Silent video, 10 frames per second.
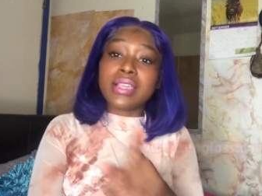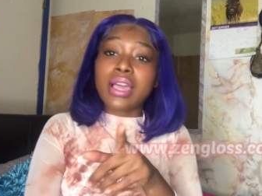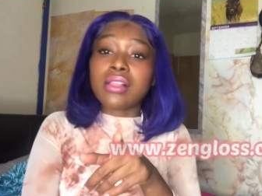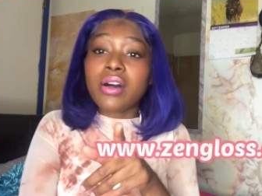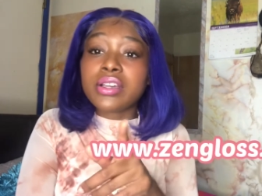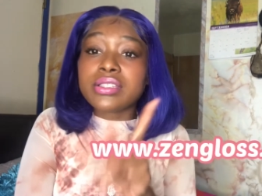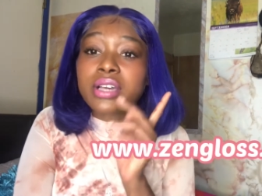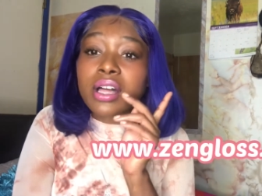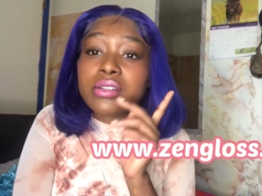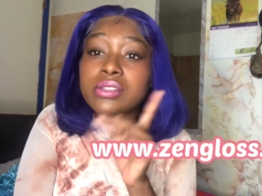gloss the
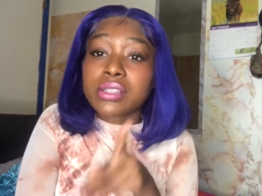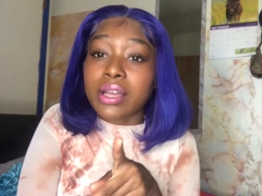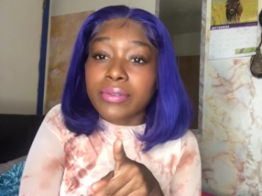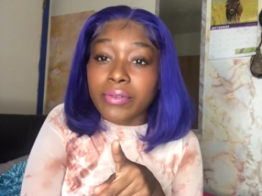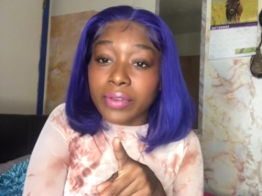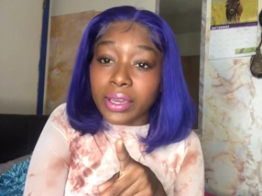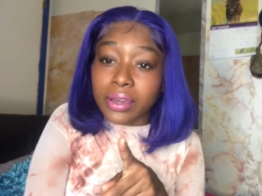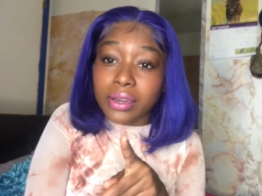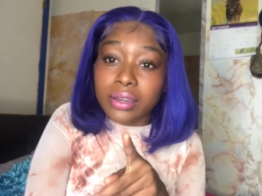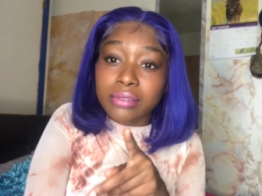color is love
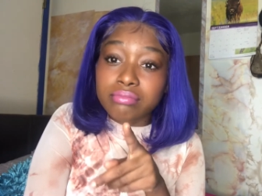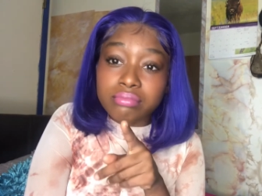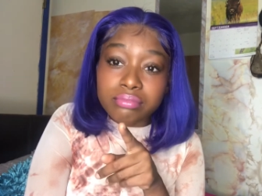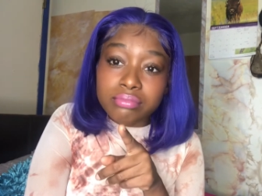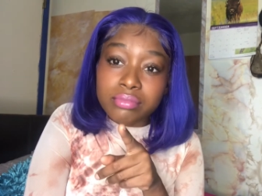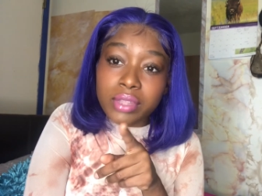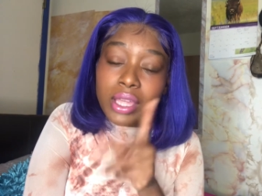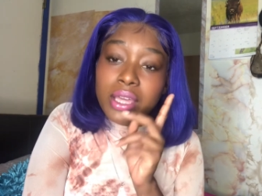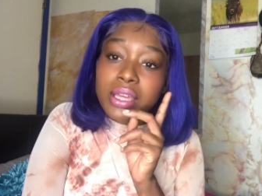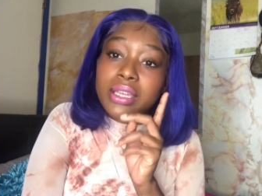affair
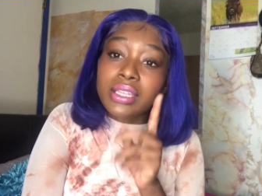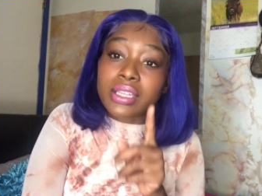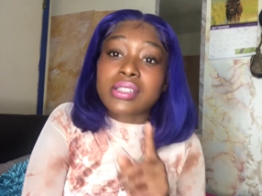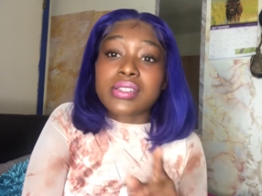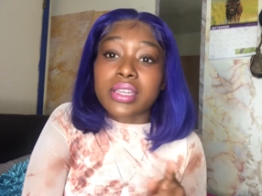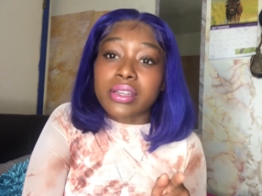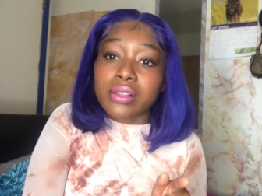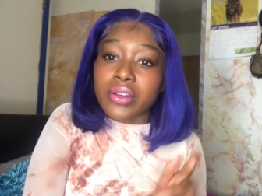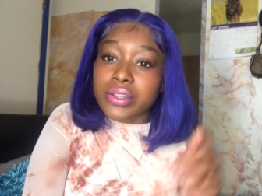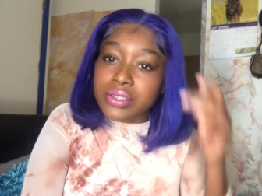get your
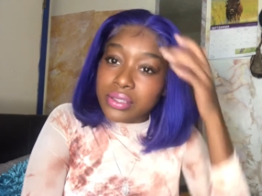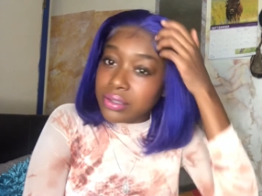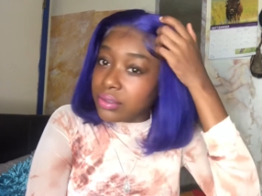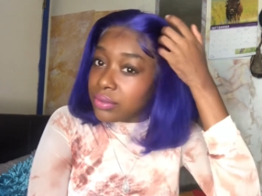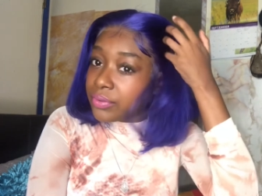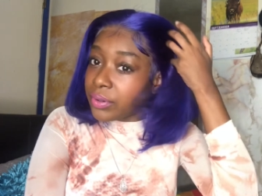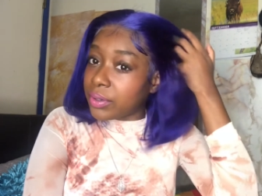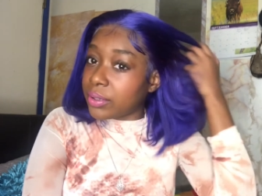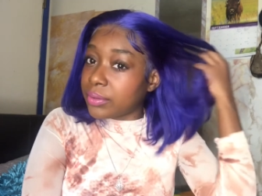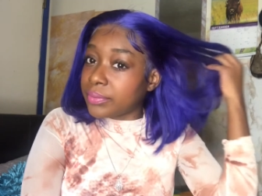gloss for
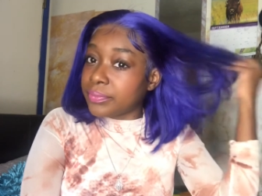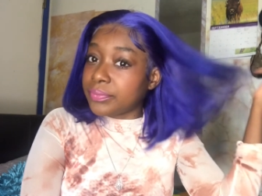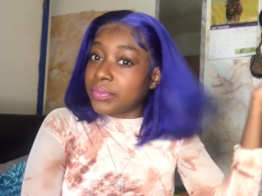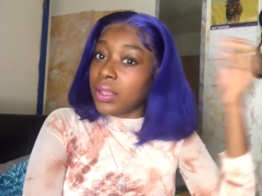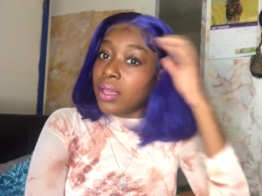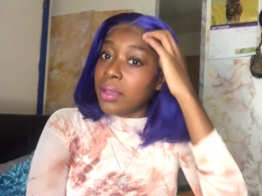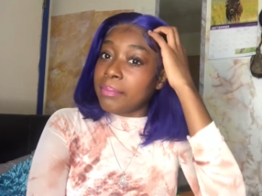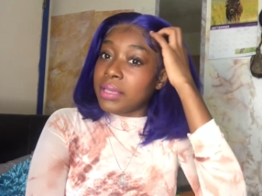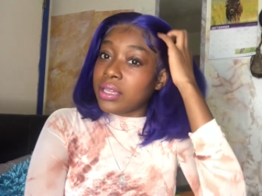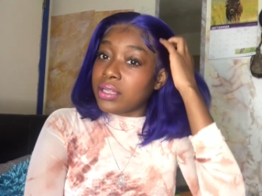real
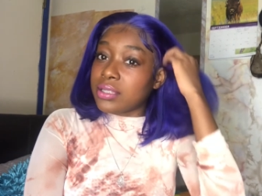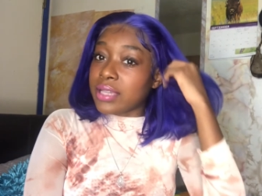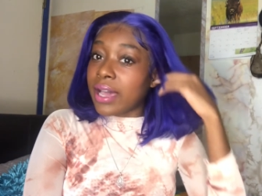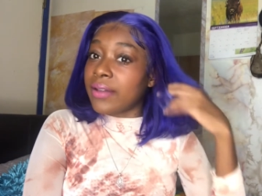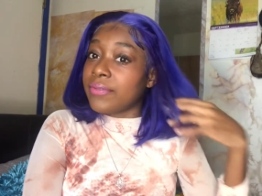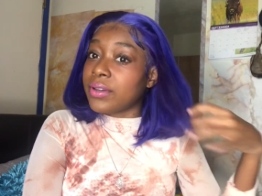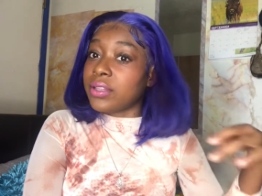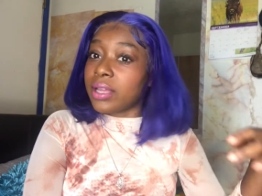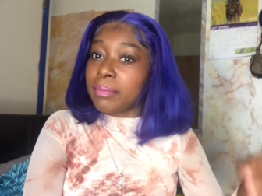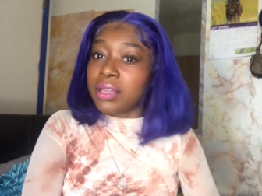because i feel
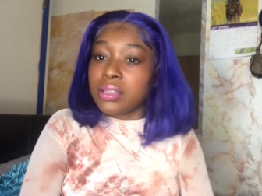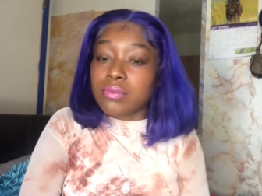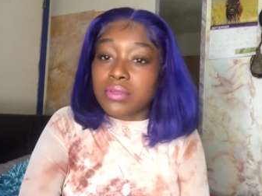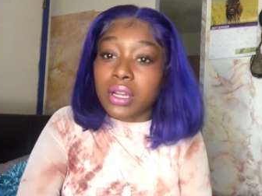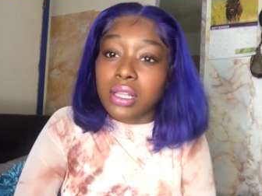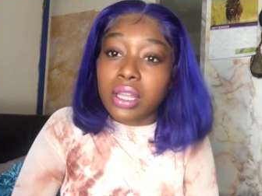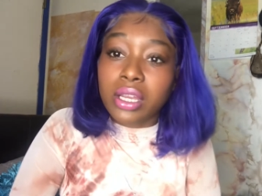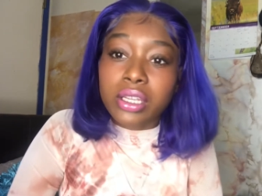like my lips are like